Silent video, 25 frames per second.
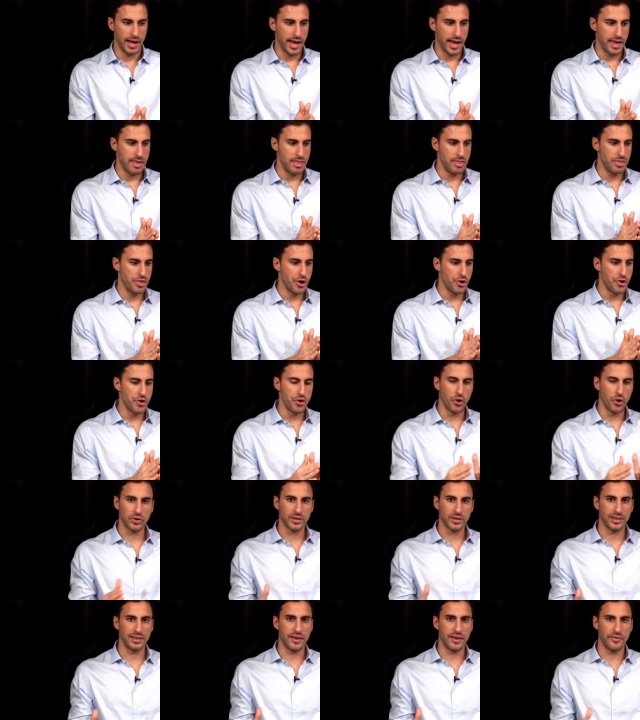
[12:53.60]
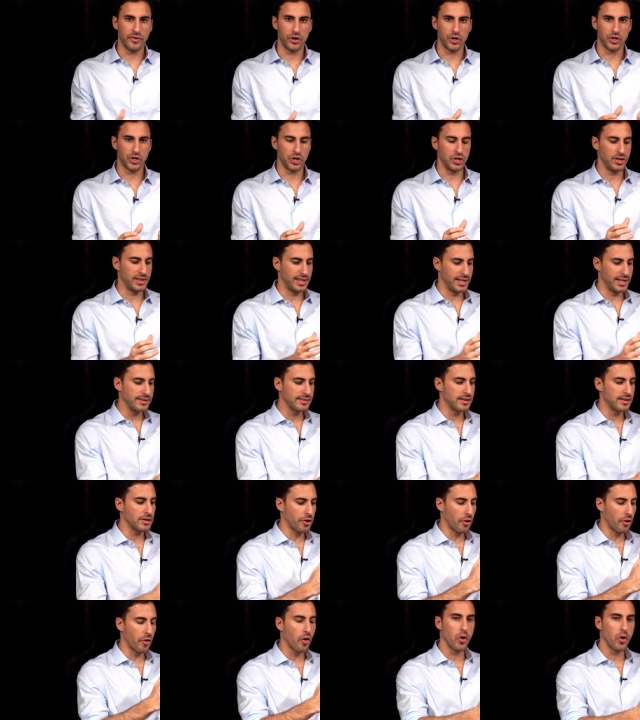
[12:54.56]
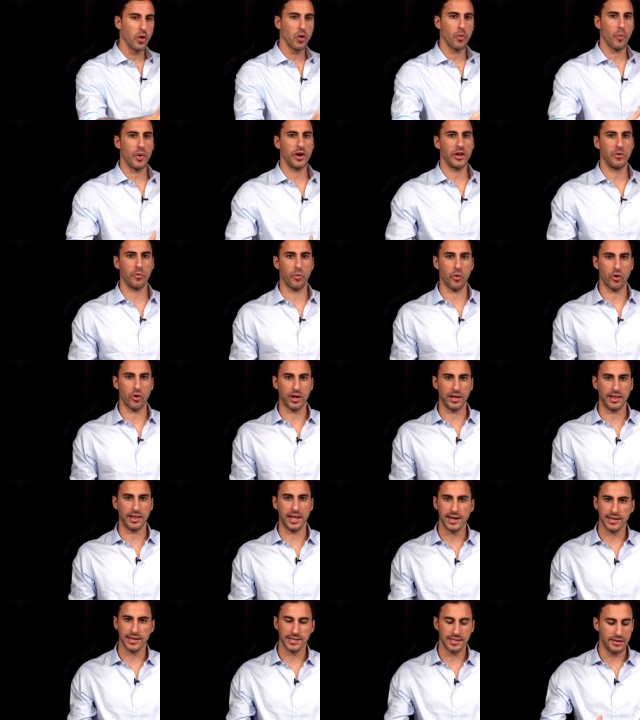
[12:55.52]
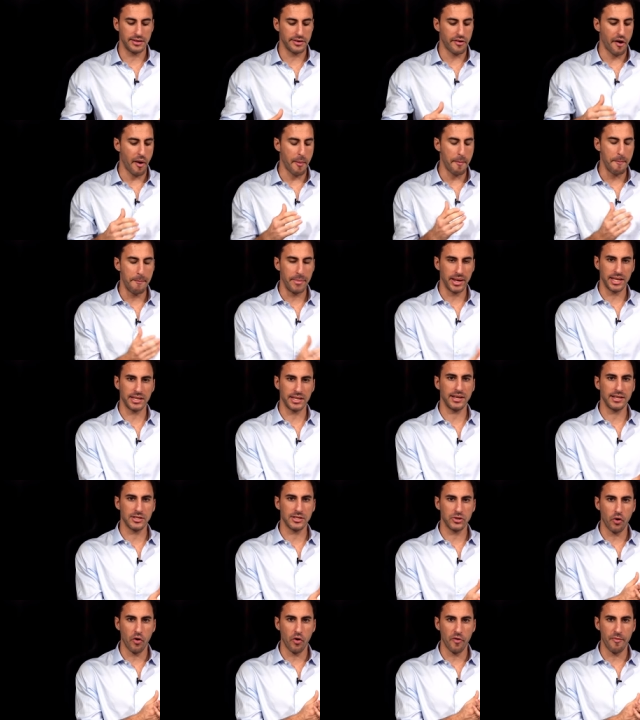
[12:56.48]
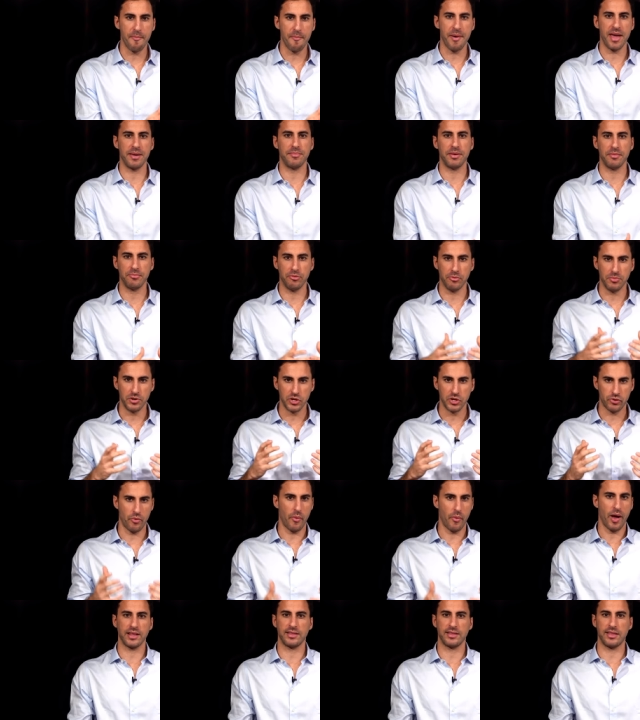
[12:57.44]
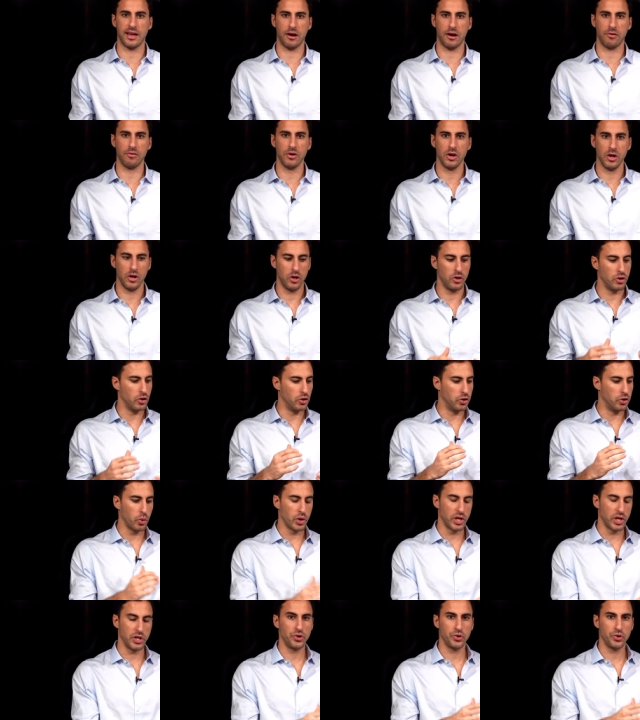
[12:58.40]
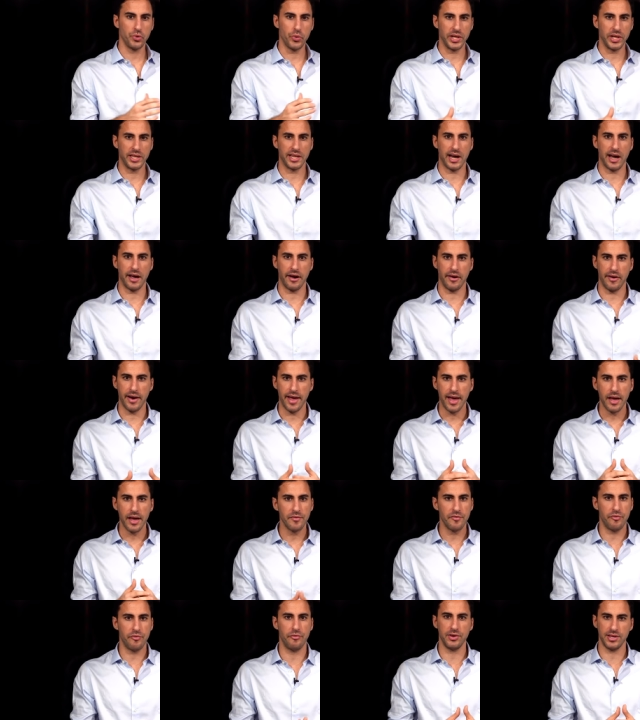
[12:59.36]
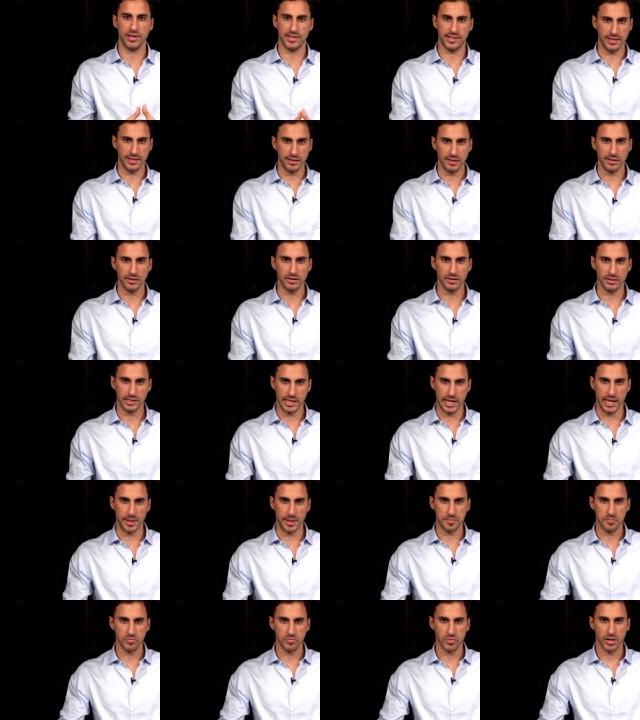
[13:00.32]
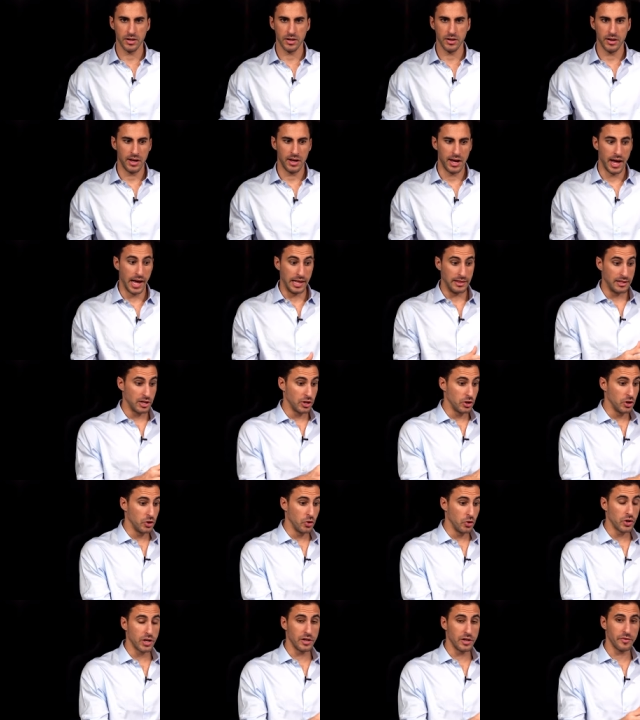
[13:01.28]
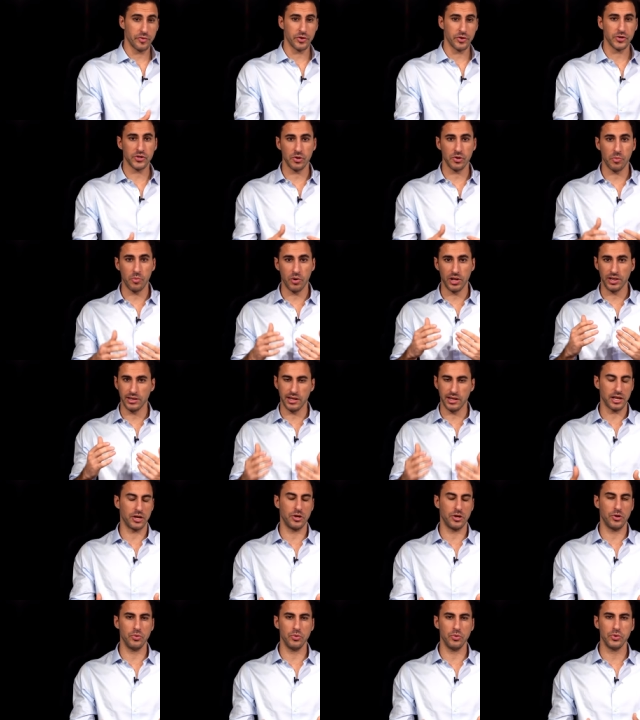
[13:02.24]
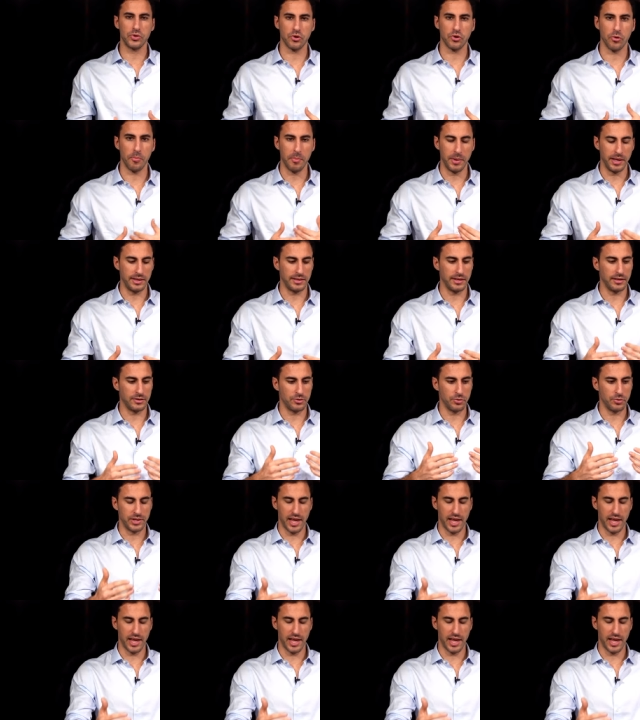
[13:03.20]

and they're not leveraging things that are already working. Like I said, there are millions of baby boomers right now looking to retire every single day. And they're looking for someone like you who's committed